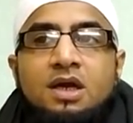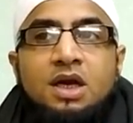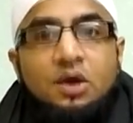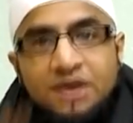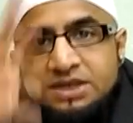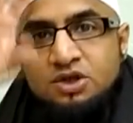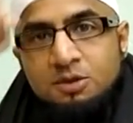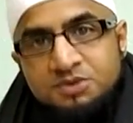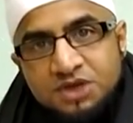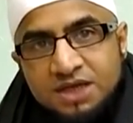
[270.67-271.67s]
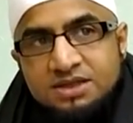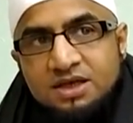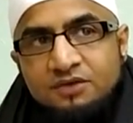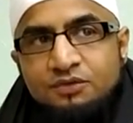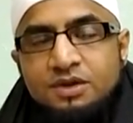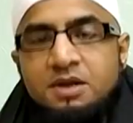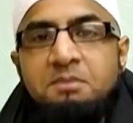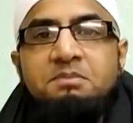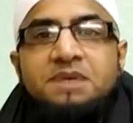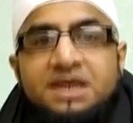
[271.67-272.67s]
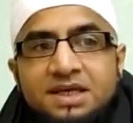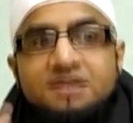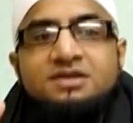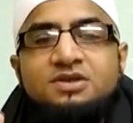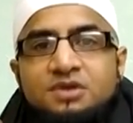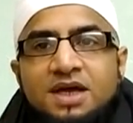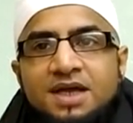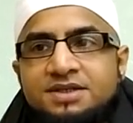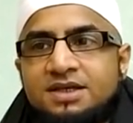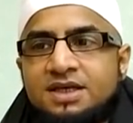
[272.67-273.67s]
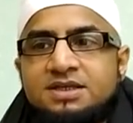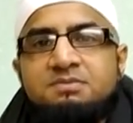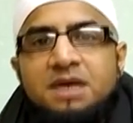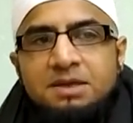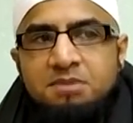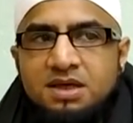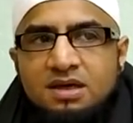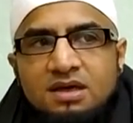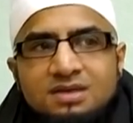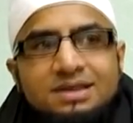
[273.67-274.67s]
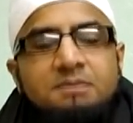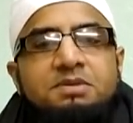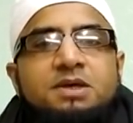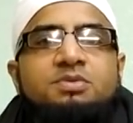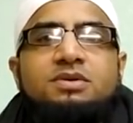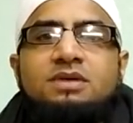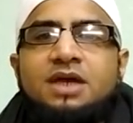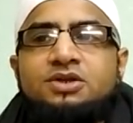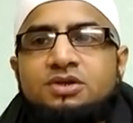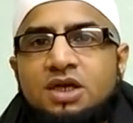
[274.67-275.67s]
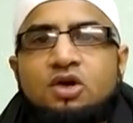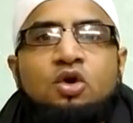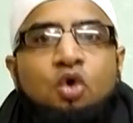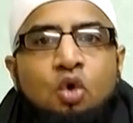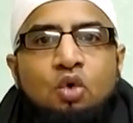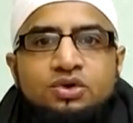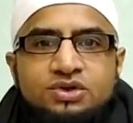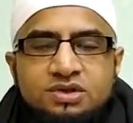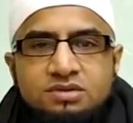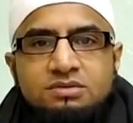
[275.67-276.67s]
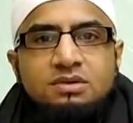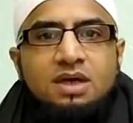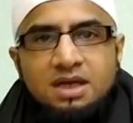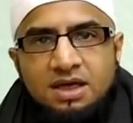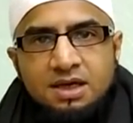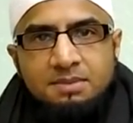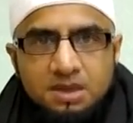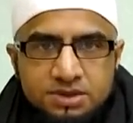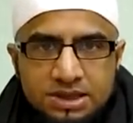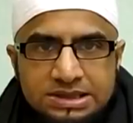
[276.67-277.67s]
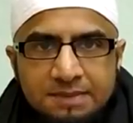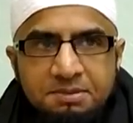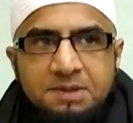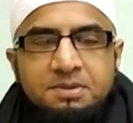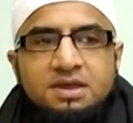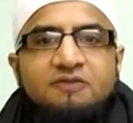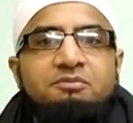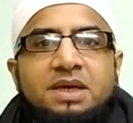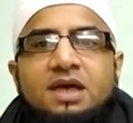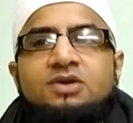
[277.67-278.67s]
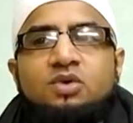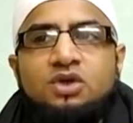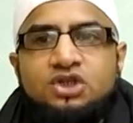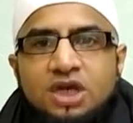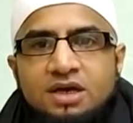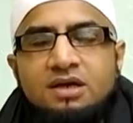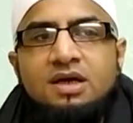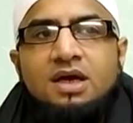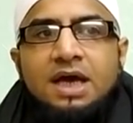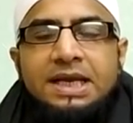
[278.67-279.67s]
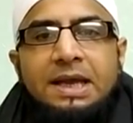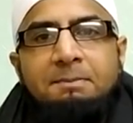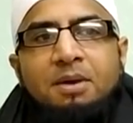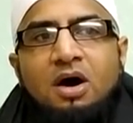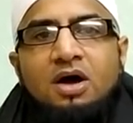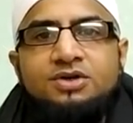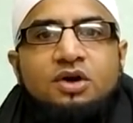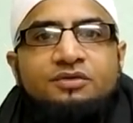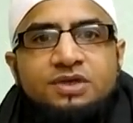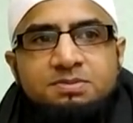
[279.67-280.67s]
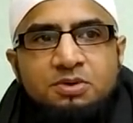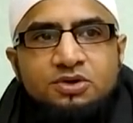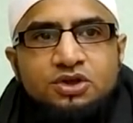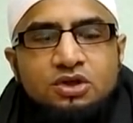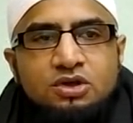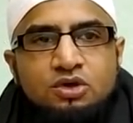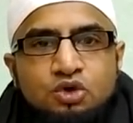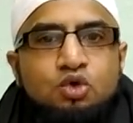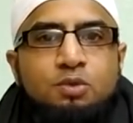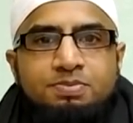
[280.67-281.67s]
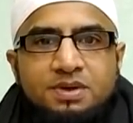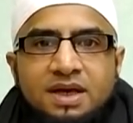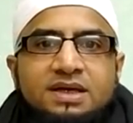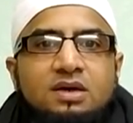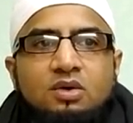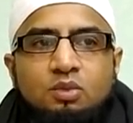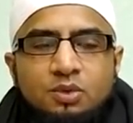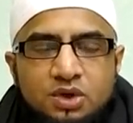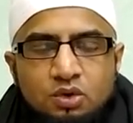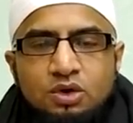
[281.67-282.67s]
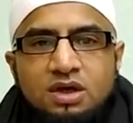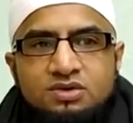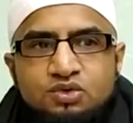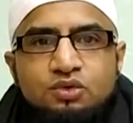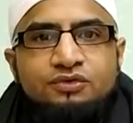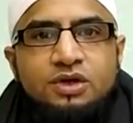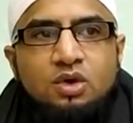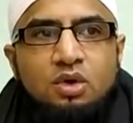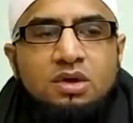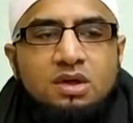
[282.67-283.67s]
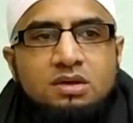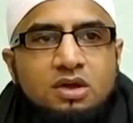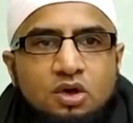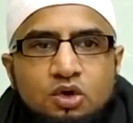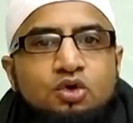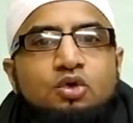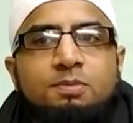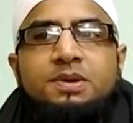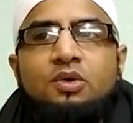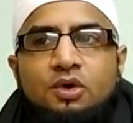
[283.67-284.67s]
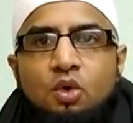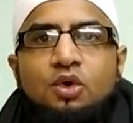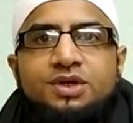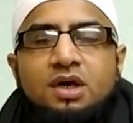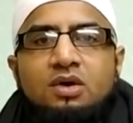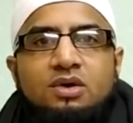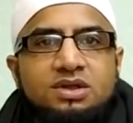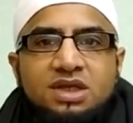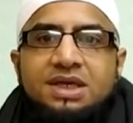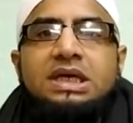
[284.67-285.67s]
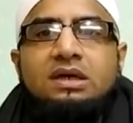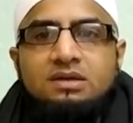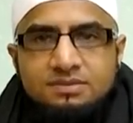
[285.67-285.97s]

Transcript: Now that's an objective. The means to that is maybe some people like to take a course and learn about it. Some people give bay'ah to a sheikh and get part of a spiritual group, like what we call a Sufi, you know, group or order or a tariq.